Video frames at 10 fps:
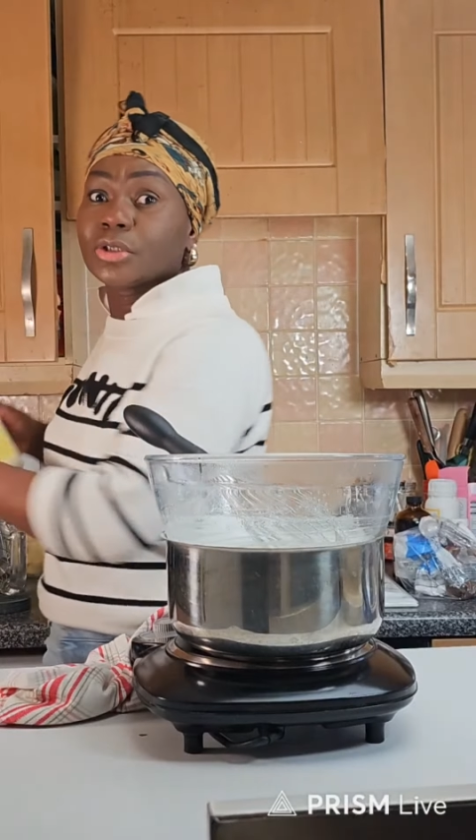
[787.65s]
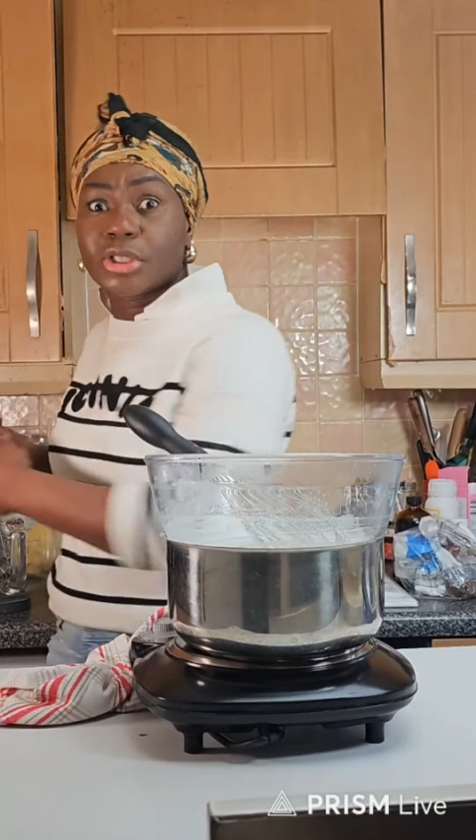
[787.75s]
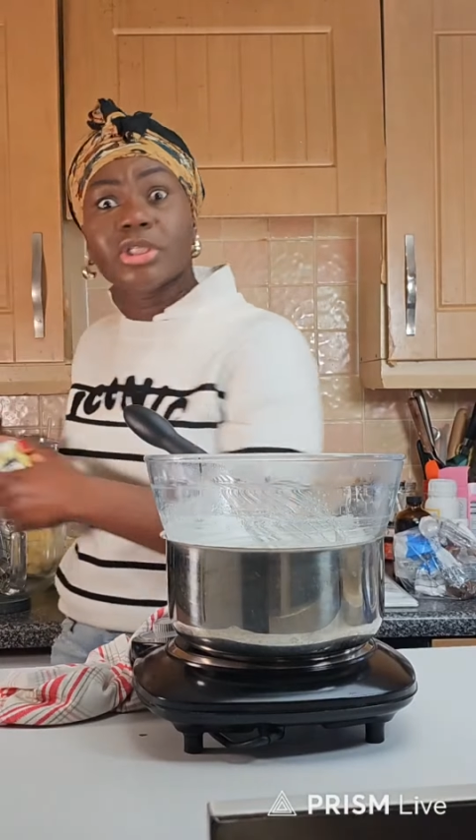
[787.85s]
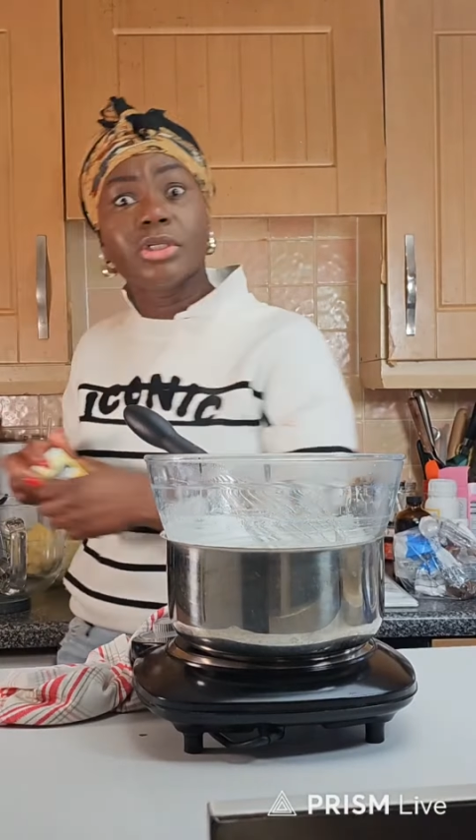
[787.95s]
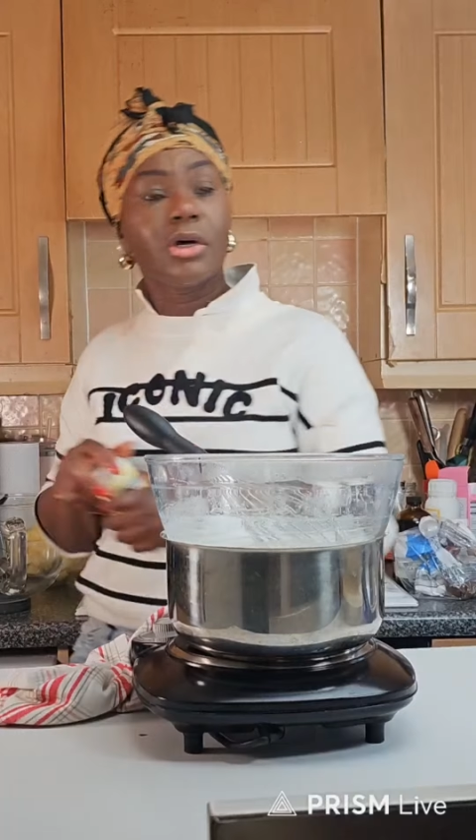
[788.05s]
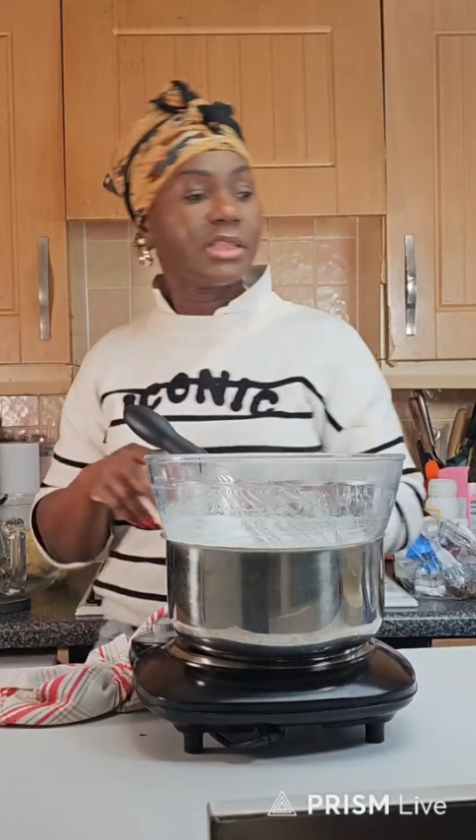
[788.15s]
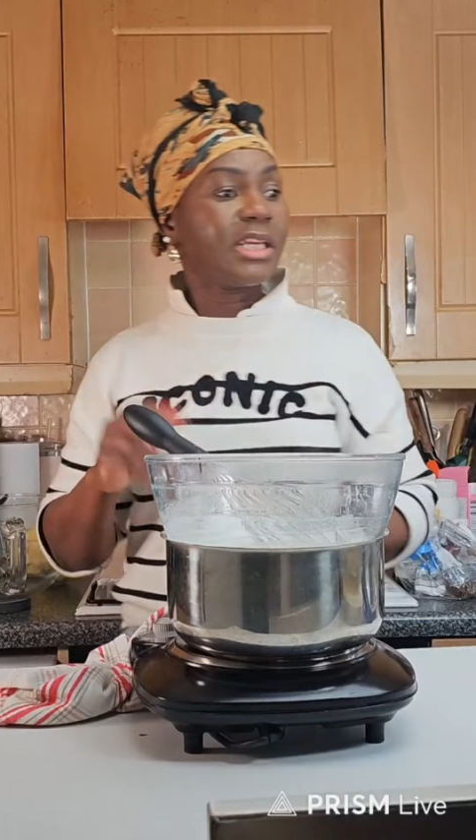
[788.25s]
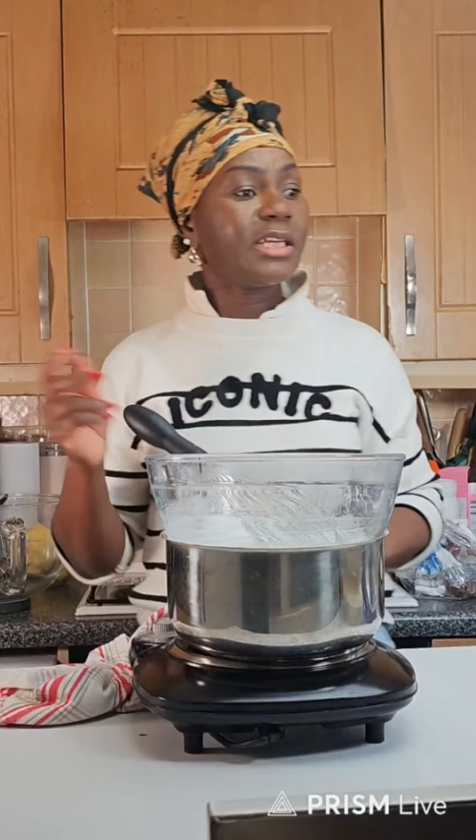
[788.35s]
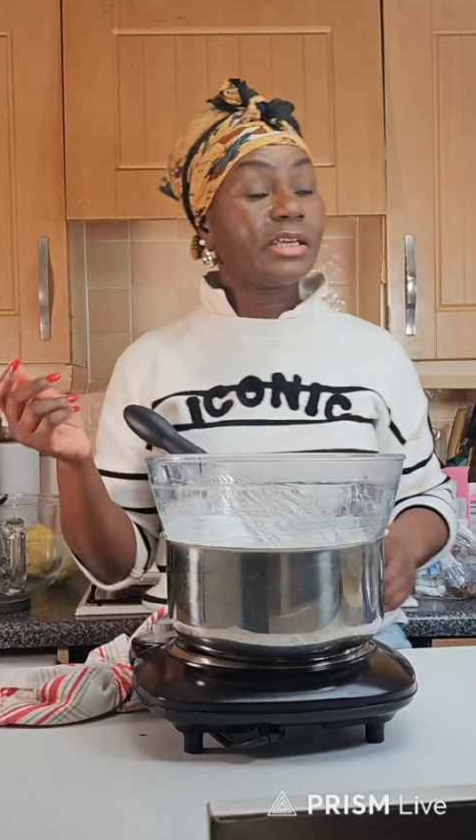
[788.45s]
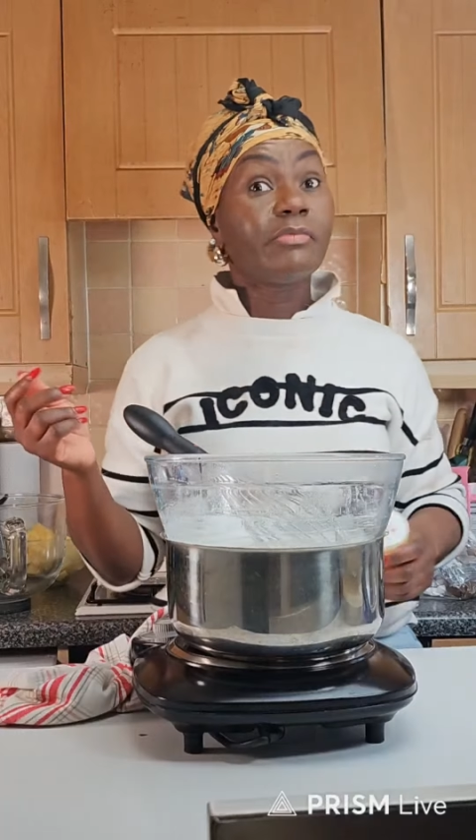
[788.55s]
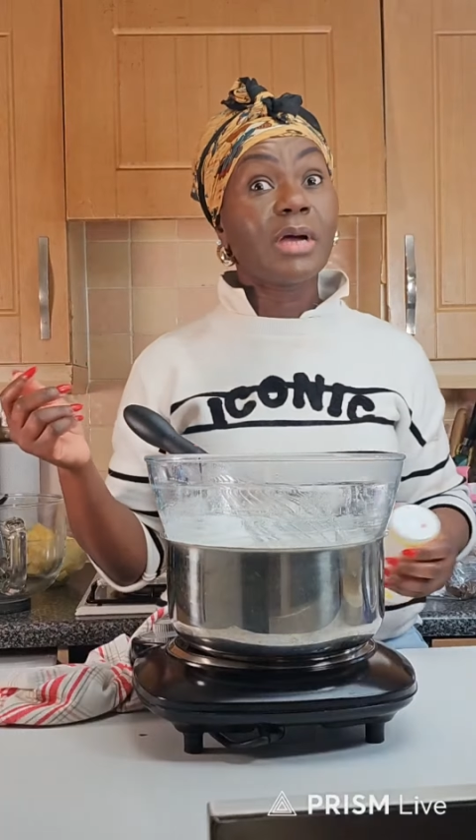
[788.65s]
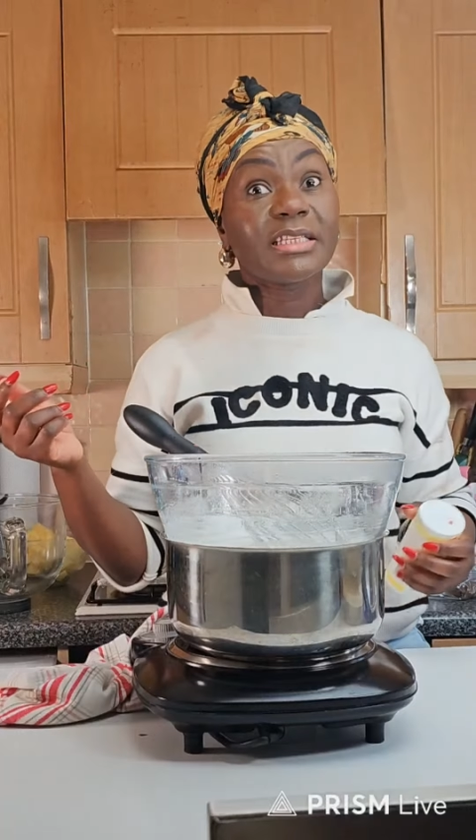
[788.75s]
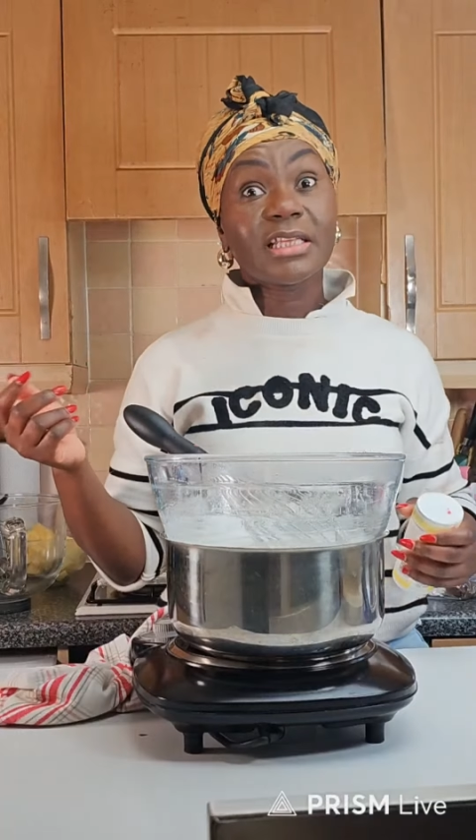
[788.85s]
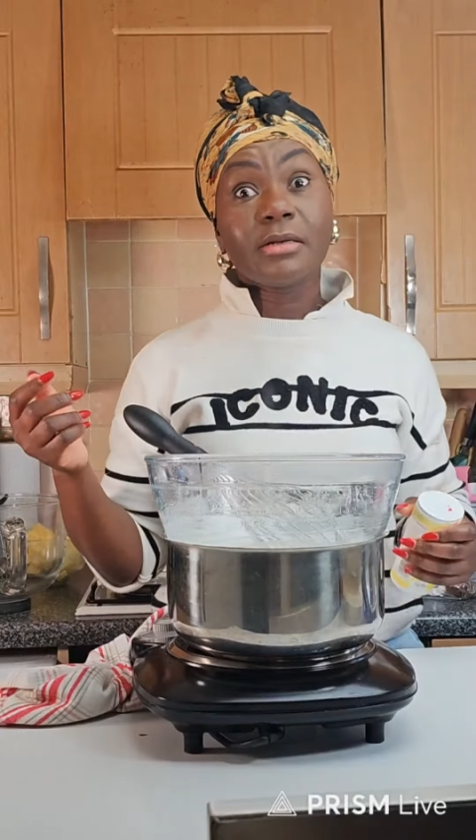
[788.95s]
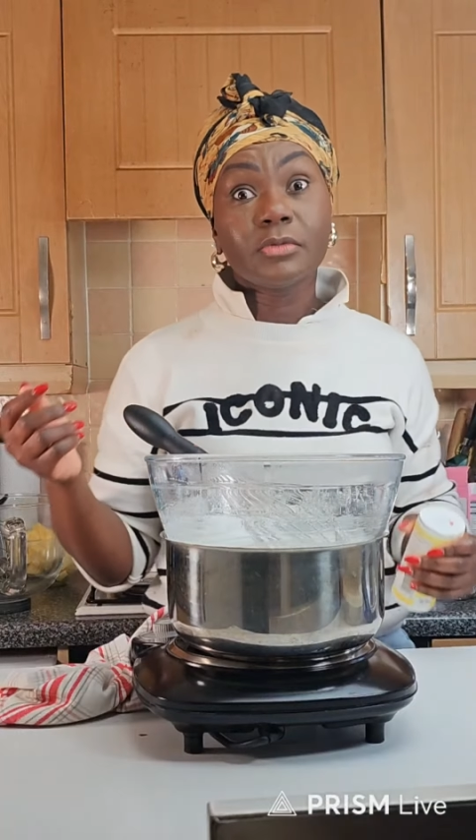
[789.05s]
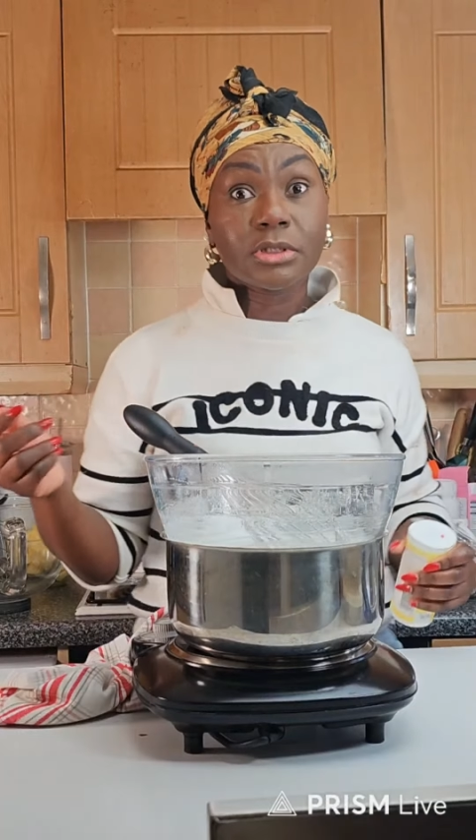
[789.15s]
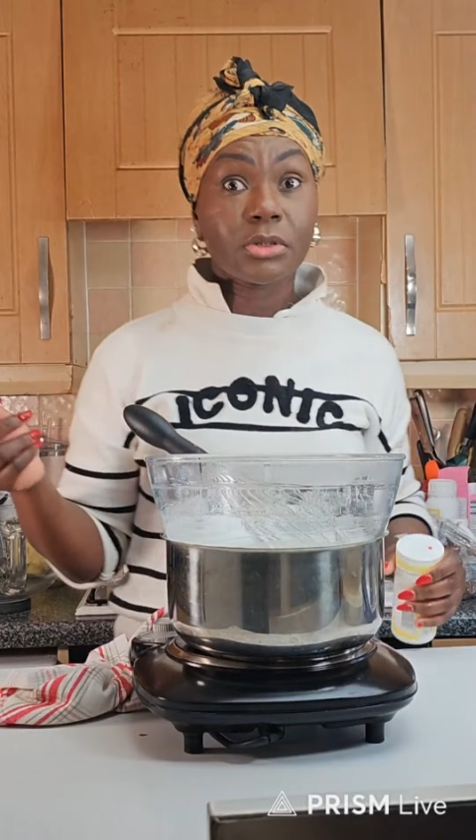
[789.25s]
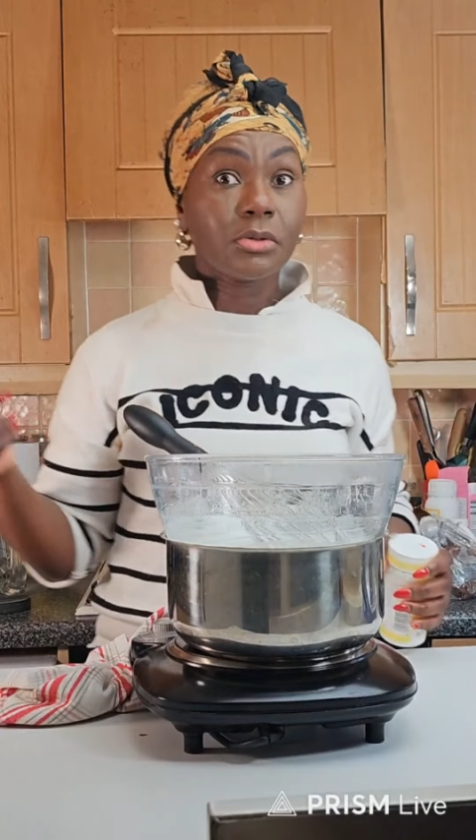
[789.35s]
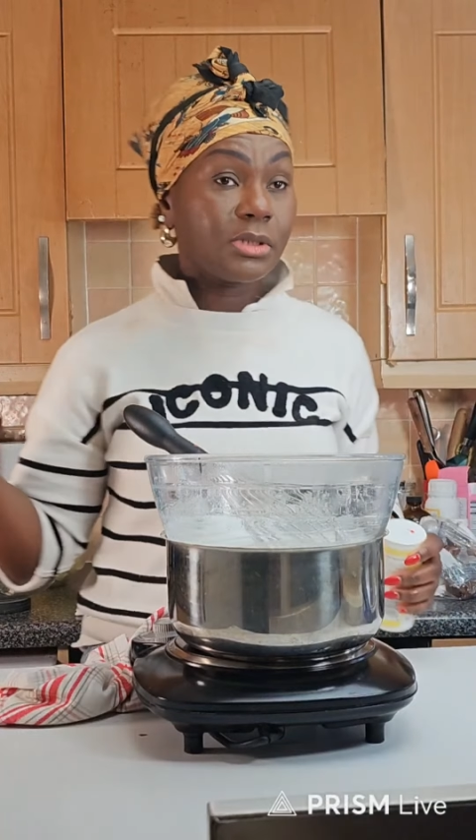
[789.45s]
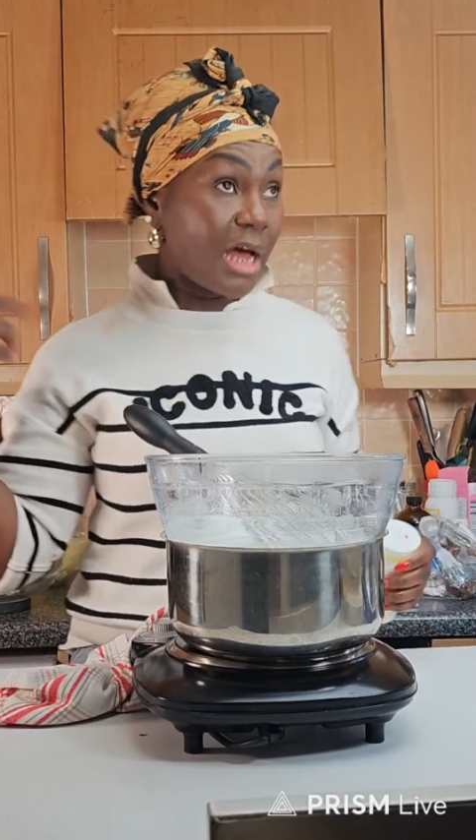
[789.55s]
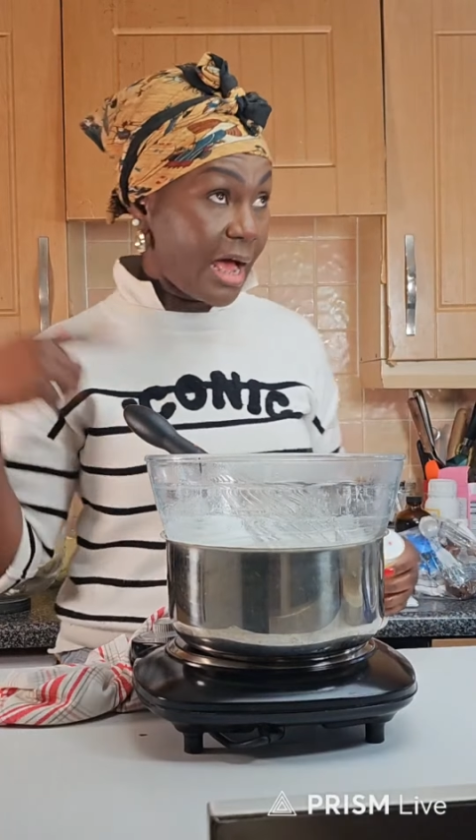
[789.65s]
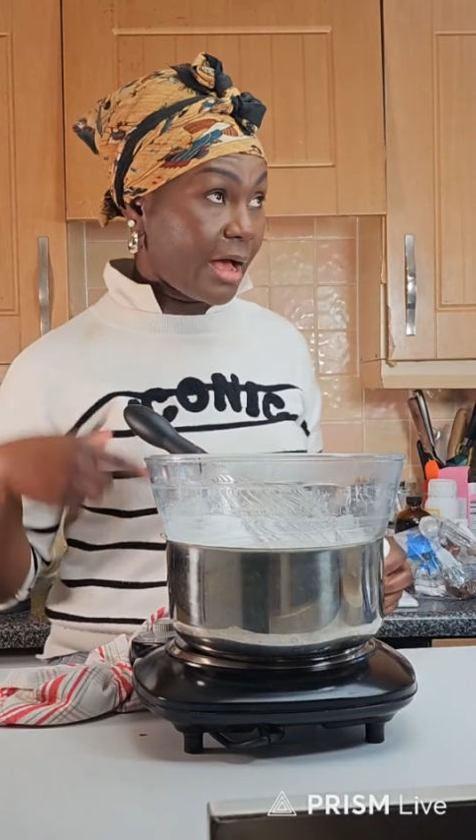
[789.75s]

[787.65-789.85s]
do you not think if my son was older,